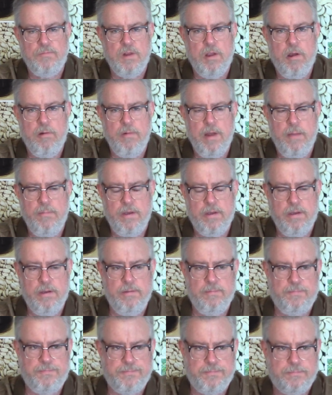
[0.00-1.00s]
Arabica.
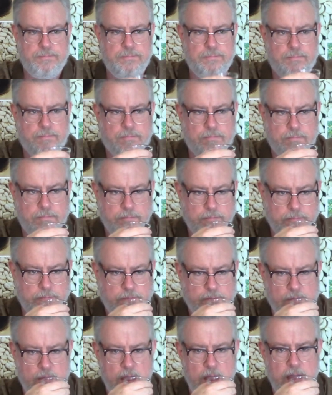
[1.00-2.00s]

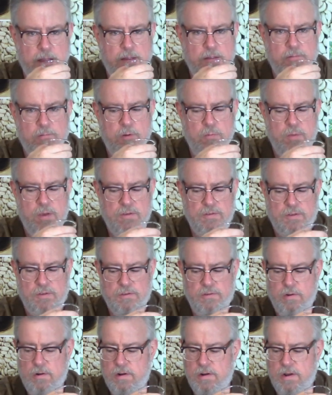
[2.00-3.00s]
And Robusta is
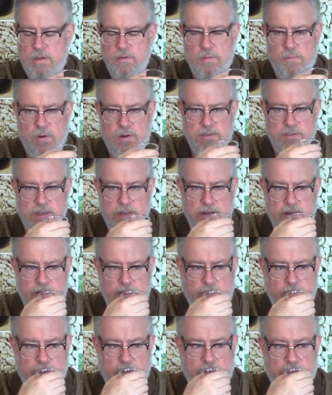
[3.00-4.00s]
grown in other parts of
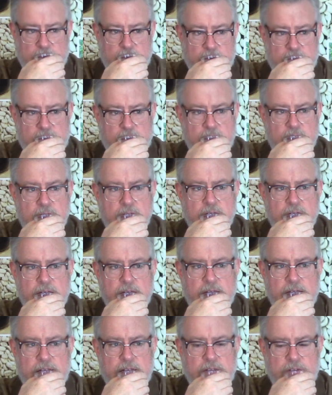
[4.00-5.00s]
India, but this
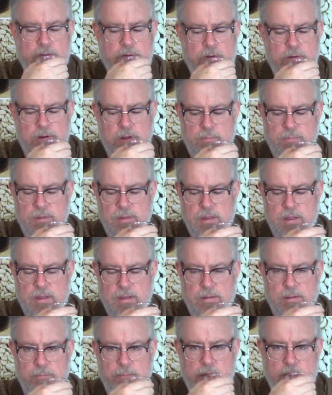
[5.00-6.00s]
is grown up in
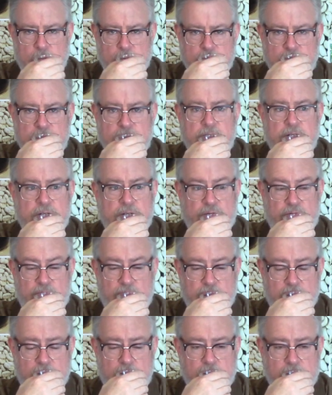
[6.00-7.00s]
the mountains and it's
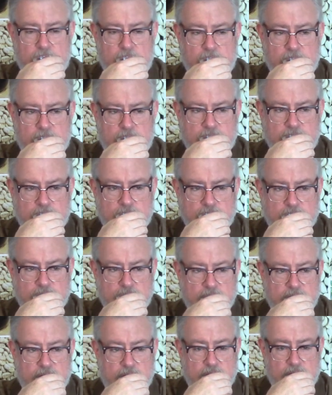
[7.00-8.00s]
very
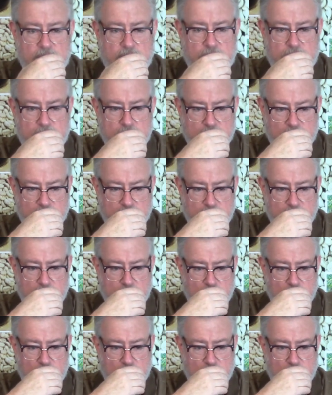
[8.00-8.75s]
interesting, very